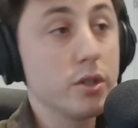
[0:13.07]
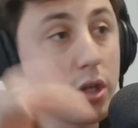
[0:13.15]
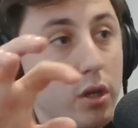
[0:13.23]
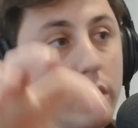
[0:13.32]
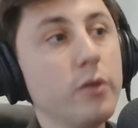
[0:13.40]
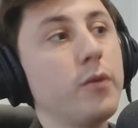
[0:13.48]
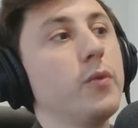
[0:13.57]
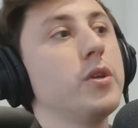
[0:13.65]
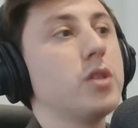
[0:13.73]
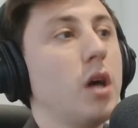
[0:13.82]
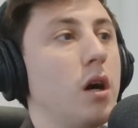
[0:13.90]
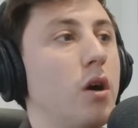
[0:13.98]
the loop that we
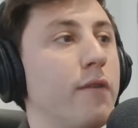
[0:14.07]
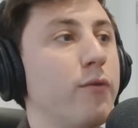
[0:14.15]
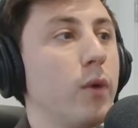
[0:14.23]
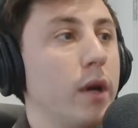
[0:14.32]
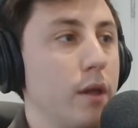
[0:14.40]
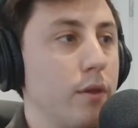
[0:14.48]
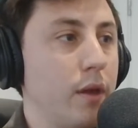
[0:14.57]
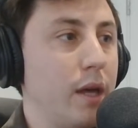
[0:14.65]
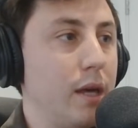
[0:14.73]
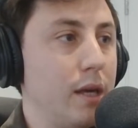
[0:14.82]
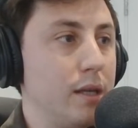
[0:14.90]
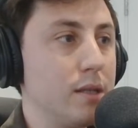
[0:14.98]
start off with
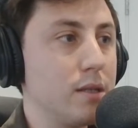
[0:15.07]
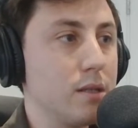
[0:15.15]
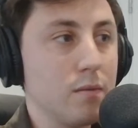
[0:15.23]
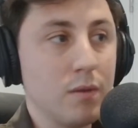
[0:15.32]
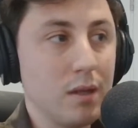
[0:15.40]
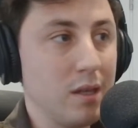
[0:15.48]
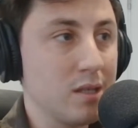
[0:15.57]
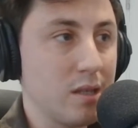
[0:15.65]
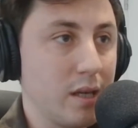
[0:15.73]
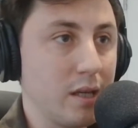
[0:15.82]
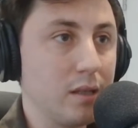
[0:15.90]
is this thing